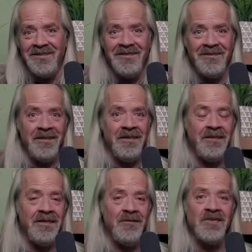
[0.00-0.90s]
Right?
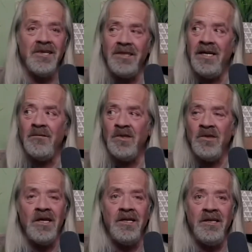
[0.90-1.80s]
And he was like, damn,
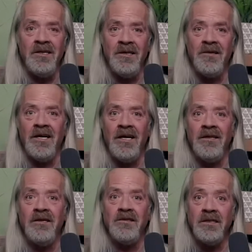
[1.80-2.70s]
dude, I need to hear that.
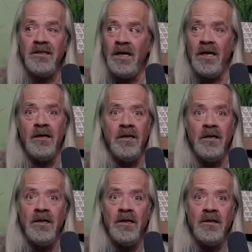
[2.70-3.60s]
So yeah,
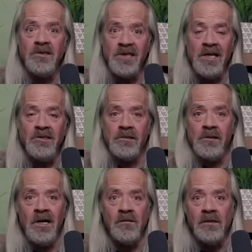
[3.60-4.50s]
stand your
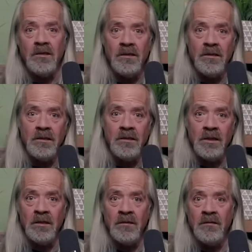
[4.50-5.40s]
ground.
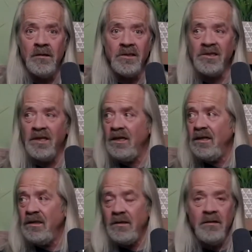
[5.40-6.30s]

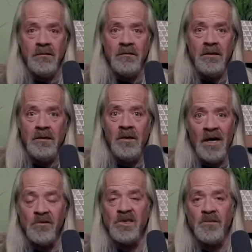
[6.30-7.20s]
You
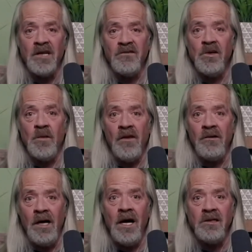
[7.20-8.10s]
have respect for your mother?
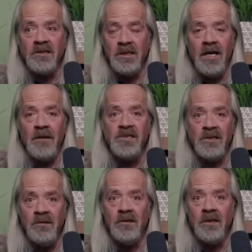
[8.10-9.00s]
Yeah. He's like, yeah,
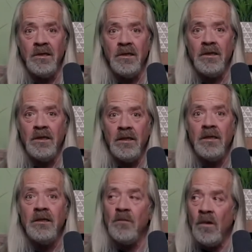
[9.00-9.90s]
absolutely.
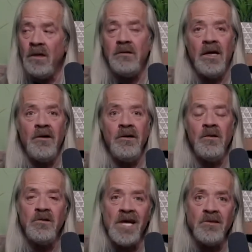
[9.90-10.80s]
Well, let her know
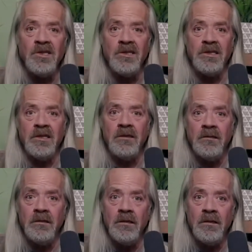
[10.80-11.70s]
whose house she's
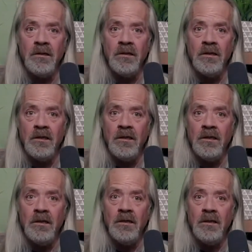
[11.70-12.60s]

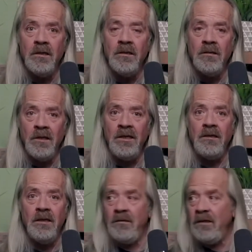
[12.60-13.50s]
in. Right?
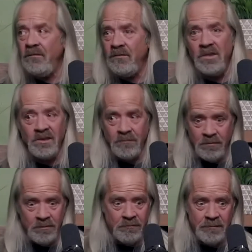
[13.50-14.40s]
And just
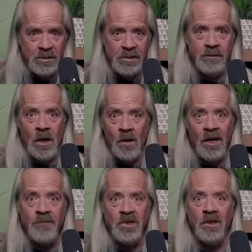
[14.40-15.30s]
own
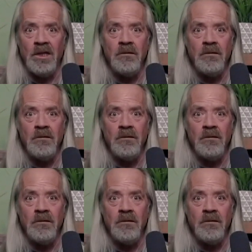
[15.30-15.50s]
up to it.